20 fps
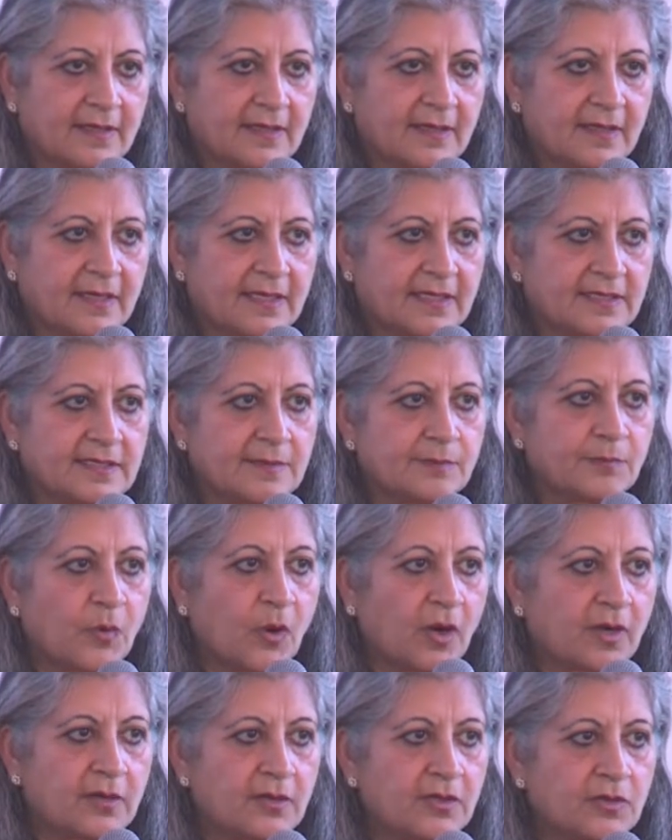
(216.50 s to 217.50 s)
It's
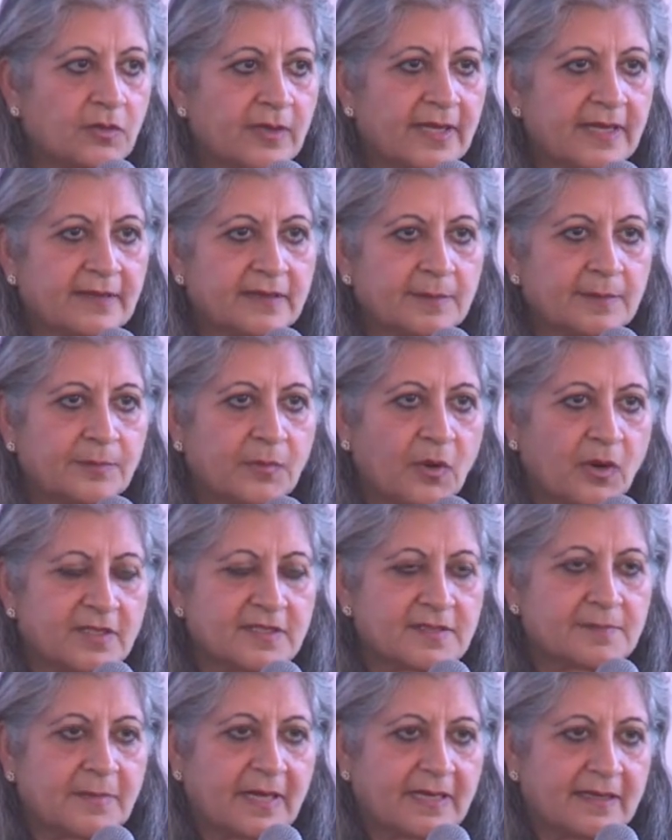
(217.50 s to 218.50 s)
important to hit the
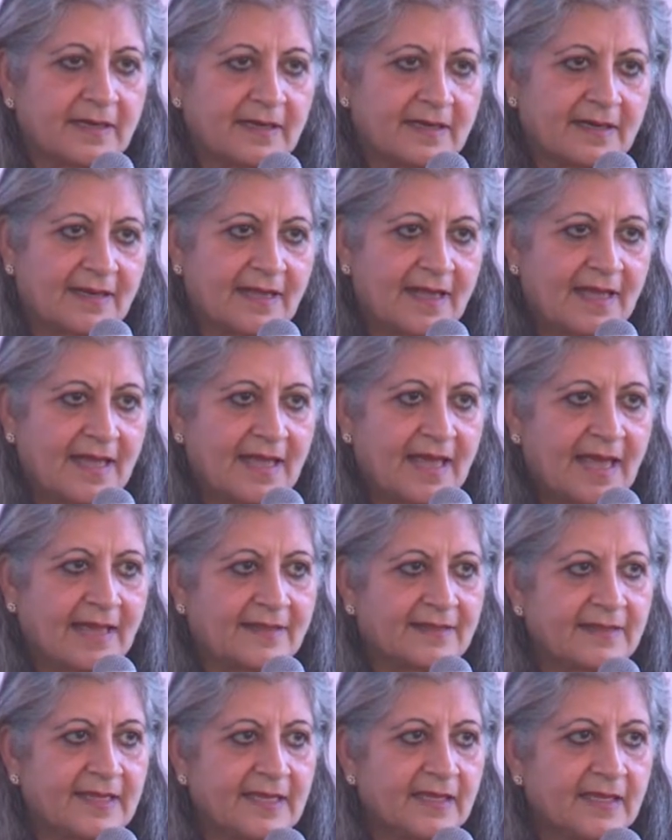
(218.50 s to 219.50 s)
pause button
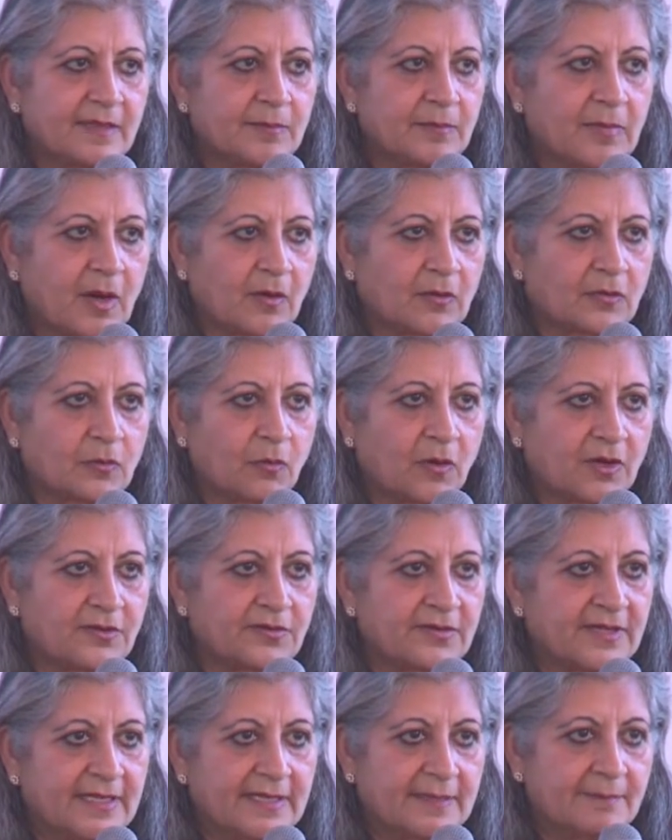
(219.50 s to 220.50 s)
and think about what
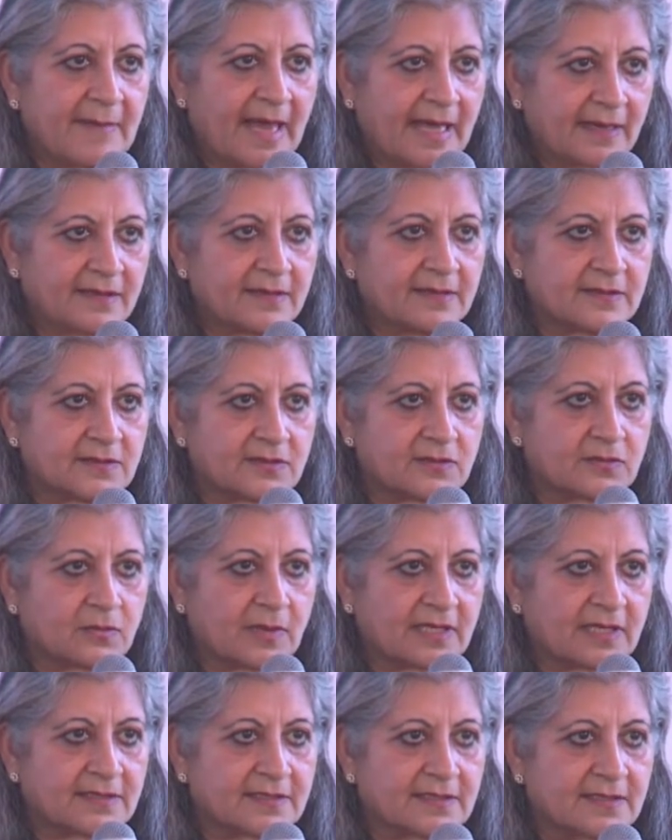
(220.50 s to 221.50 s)
really matters to
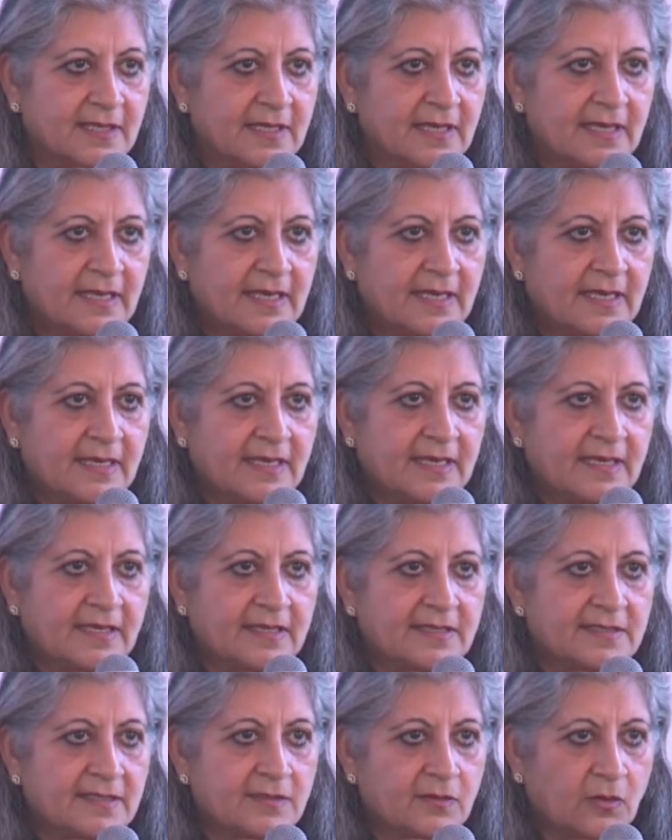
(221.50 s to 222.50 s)
us.
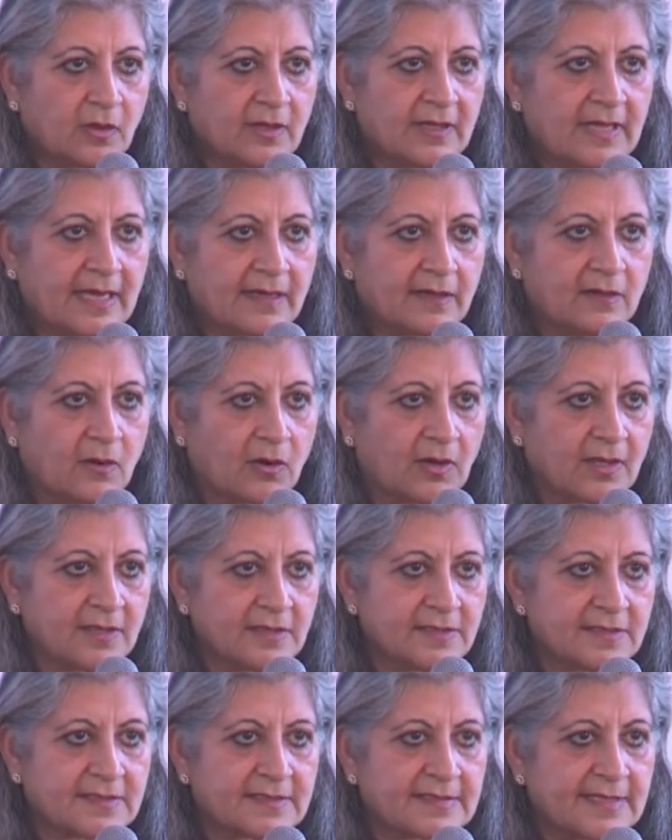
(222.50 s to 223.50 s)
Is it all that
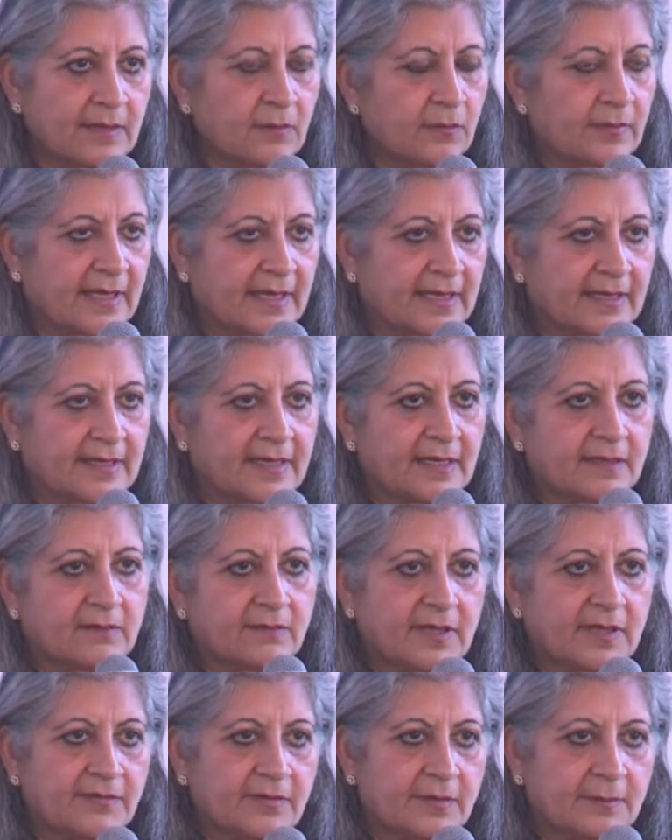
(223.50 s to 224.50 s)
noise? Stay away, get
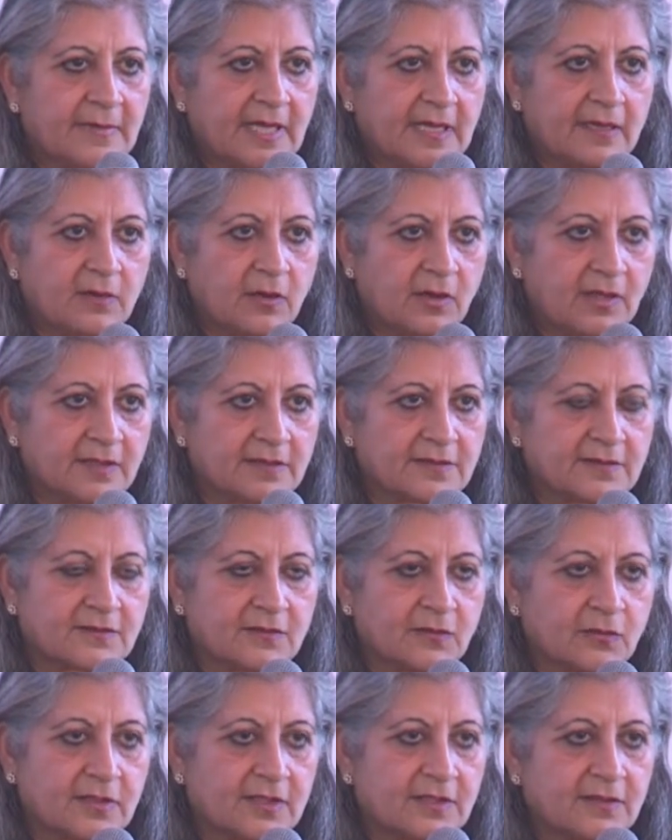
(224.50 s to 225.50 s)
away from that noise,
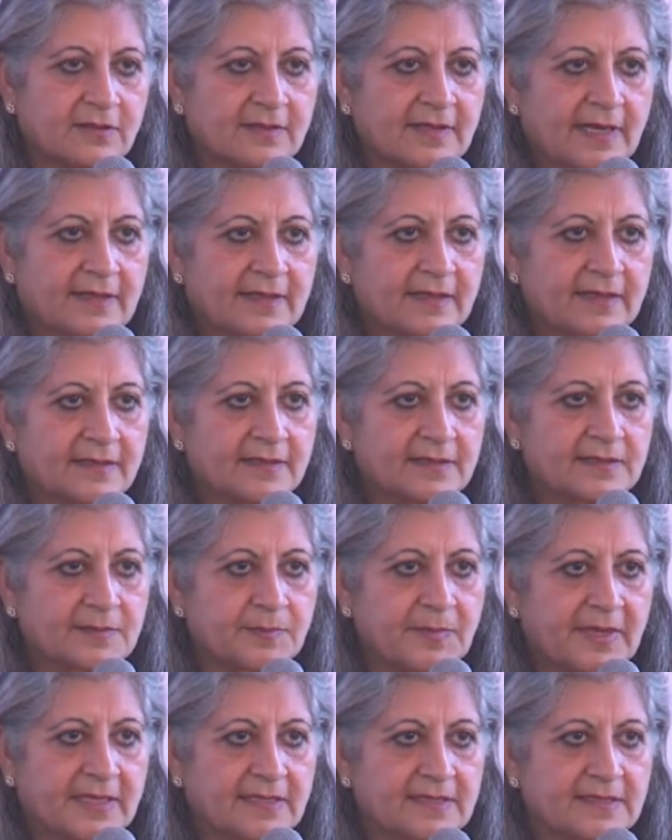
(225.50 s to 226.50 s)
go into that inner
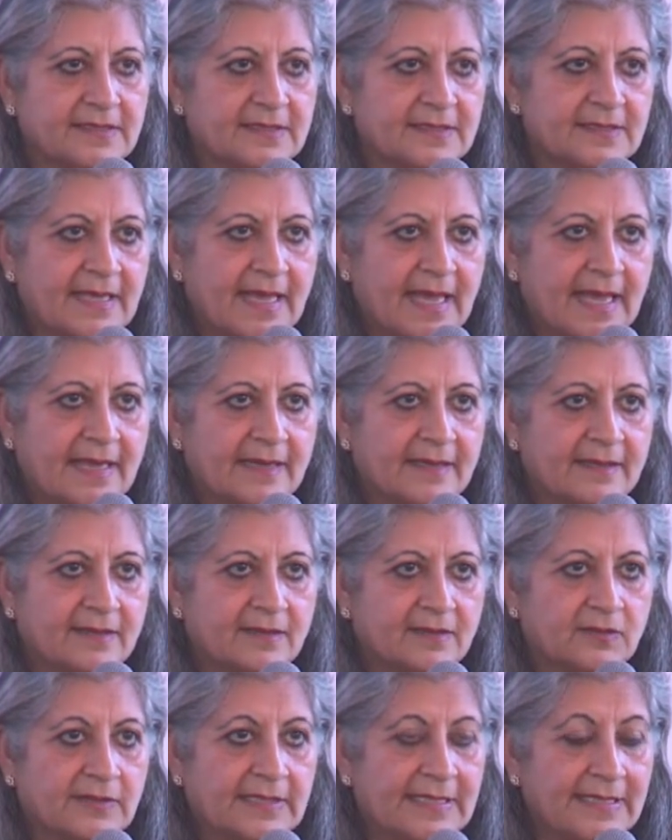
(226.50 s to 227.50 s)
space and
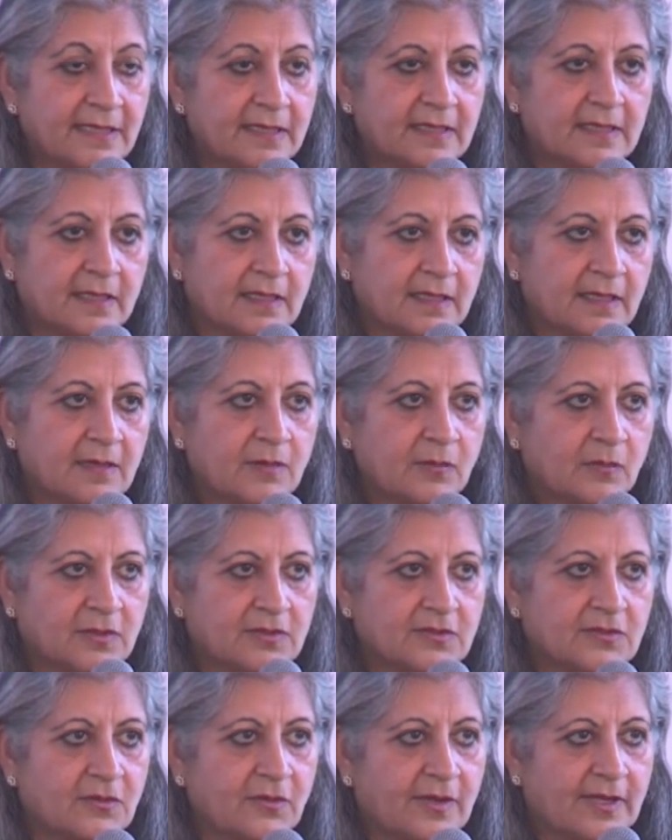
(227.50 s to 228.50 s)
think
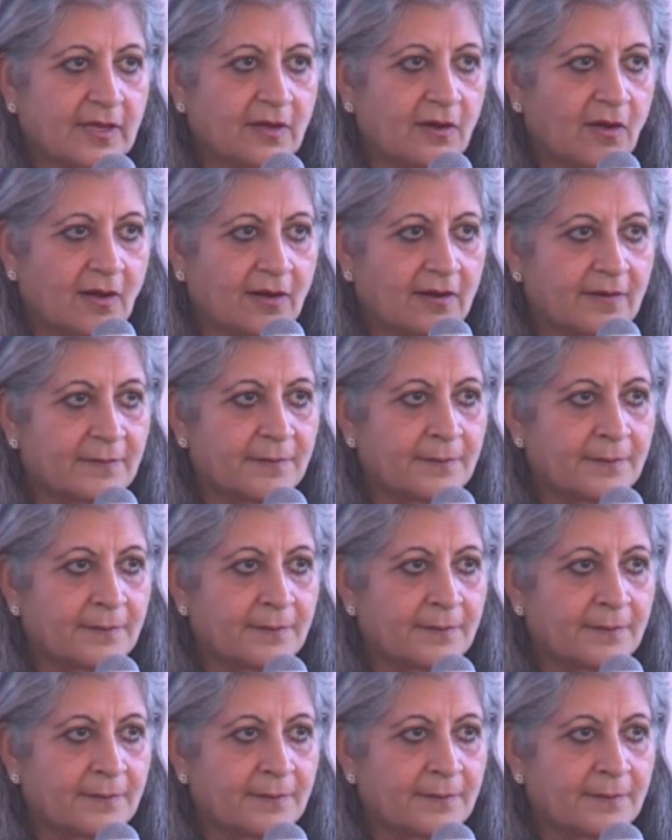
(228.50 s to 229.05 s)
what's going on.